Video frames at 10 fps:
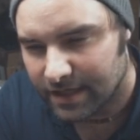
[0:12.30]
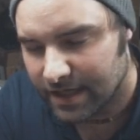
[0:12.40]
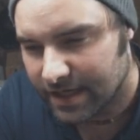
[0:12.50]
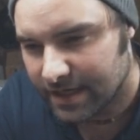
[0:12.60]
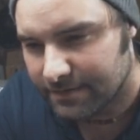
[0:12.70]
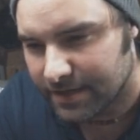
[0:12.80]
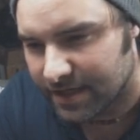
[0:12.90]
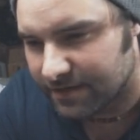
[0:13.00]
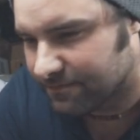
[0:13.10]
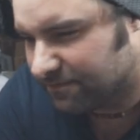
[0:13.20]
and I'm
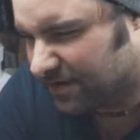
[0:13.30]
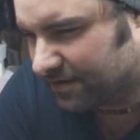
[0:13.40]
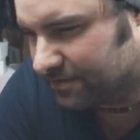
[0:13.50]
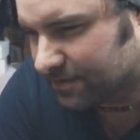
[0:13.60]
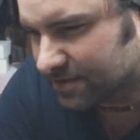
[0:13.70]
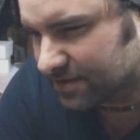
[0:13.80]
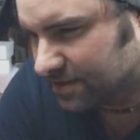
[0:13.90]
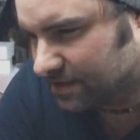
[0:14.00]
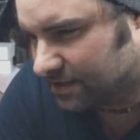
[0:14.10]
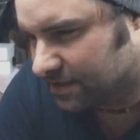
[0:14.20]
not very much
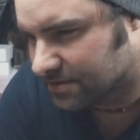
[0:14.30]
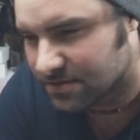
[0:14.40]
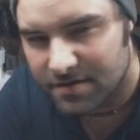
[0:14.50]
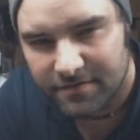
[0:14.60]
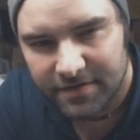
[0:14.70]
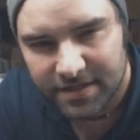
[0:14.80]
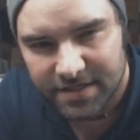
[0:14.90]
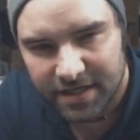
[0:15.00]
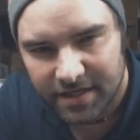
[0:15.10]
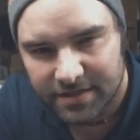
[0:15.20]
the survey
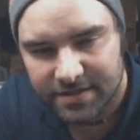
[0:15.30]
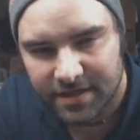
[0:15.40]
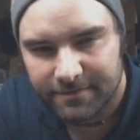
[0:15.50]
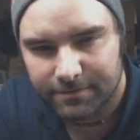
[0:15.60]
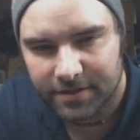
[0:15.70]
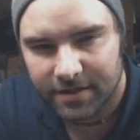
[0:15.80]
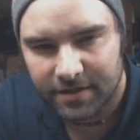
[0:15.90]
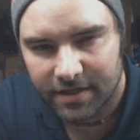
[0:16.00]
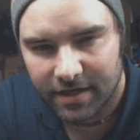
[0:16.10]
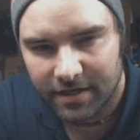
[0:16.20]
taking type, but
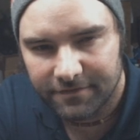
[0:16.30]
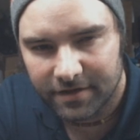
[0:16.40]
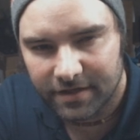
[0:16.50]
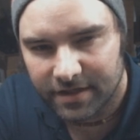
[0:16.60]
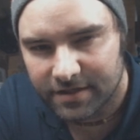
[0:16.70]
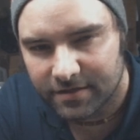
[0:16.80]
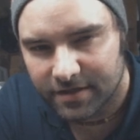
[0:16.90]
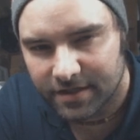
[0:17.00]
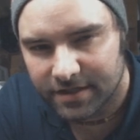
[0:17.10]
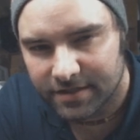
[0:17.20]
I figured I'd go
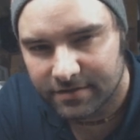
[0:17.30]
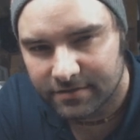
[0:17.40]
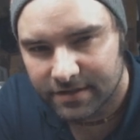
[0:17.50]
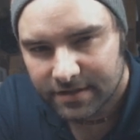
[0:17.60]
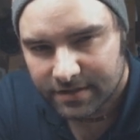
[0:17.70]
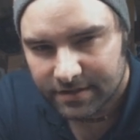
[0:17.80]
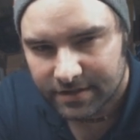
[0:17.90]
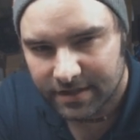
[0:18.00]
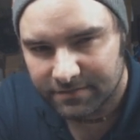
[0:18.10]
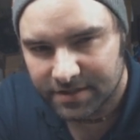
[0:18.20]
ahead and
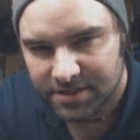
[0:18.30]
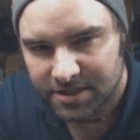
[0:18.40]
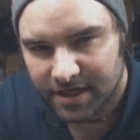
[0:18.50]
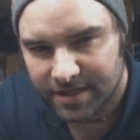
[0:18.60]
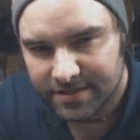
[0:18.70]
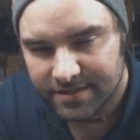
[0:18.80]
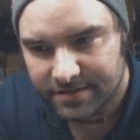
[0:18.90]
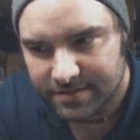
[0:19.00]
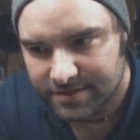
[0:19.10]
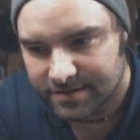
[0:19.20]
give it a shot
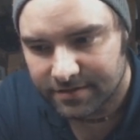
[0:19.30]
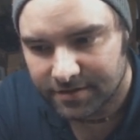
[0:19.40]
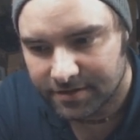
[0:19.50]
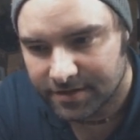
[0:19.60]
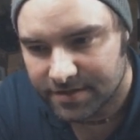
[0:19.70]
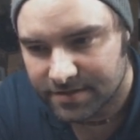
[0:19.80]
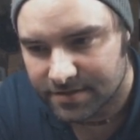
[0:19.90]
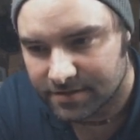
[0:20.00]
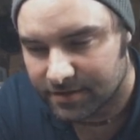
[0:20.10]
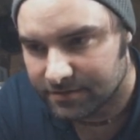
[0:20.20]
since earnings
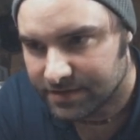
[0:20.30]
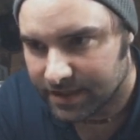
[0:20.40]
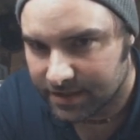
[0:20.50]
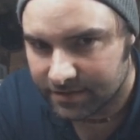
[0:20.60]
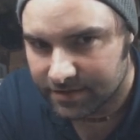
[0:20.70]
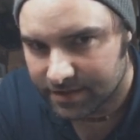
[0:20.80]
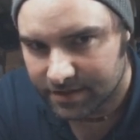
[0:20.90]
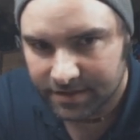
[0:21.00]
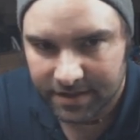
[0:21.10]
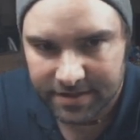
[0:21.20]
are down and
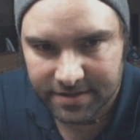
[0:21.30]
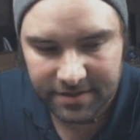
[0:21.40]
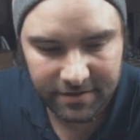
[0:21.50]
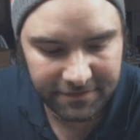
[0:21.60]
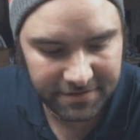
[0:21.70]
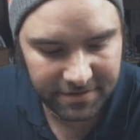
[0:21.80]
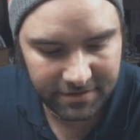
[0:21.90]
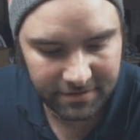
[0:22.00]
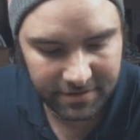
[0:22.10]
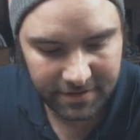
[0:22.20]
all that stuff.
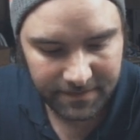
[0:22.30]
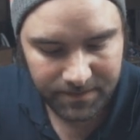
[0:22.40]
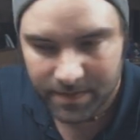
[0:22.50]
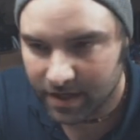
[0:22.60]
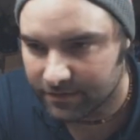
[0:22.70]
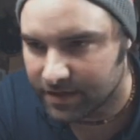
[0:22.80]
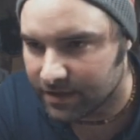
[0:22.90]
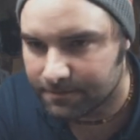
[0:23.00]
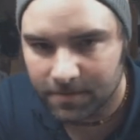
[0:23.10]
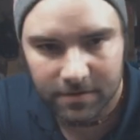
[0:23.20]
So I've got
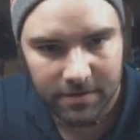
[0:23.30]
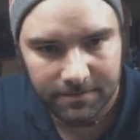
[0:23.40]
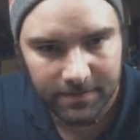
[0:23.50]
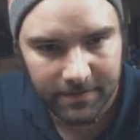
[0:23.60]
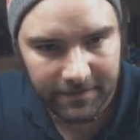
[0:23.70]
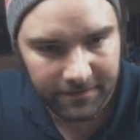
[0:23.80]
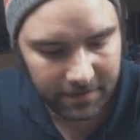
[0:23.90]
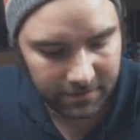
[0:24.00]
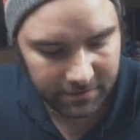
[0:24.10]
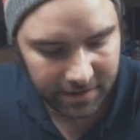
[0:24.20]
it pulled up on my
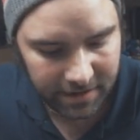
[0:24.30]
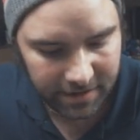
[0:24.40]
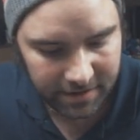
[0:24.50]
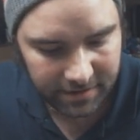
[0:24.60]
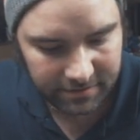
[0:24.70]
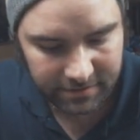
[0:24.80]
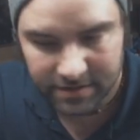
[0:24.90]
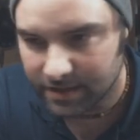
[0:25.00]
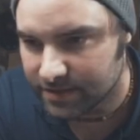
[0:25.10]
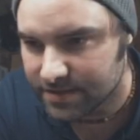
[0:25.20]
phone right here.
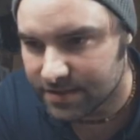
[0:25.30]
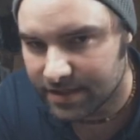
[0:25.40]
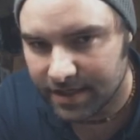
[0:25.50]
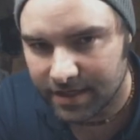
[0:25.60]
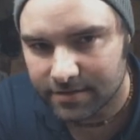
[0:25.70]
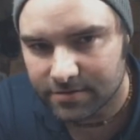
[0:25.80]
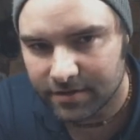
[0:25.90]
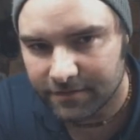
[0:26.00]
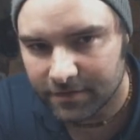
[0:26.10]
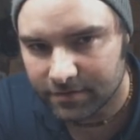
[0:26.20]
Now this is an
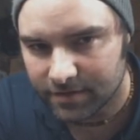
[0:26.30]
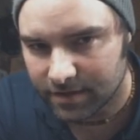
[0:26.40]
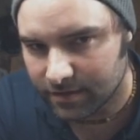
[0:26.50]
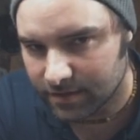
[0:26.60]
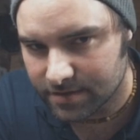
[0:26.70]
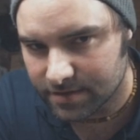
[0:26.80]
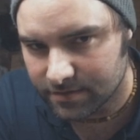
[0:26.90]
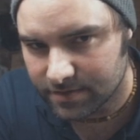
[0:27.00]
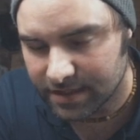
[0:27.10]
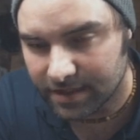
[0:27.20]
Android phone. You can also
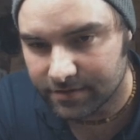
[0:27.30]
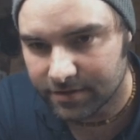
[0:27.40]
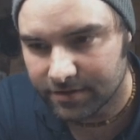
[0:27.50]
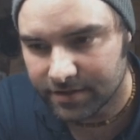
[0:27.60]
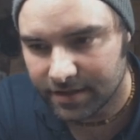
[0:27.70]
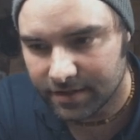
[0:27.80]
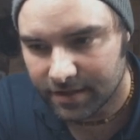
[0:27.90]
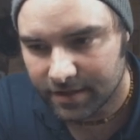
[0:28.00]
download it